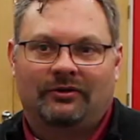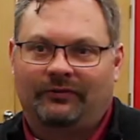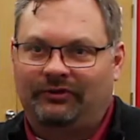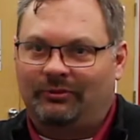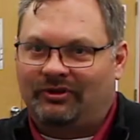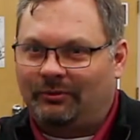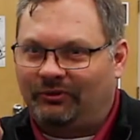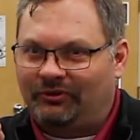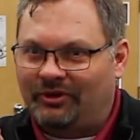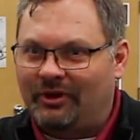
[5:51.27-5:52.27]
of something that
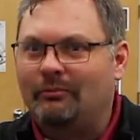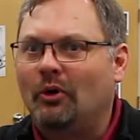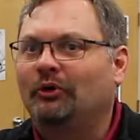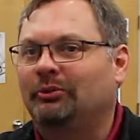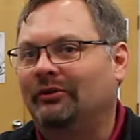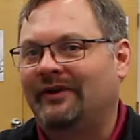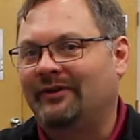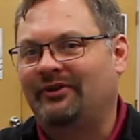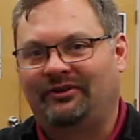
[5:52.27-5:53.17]
was the most profound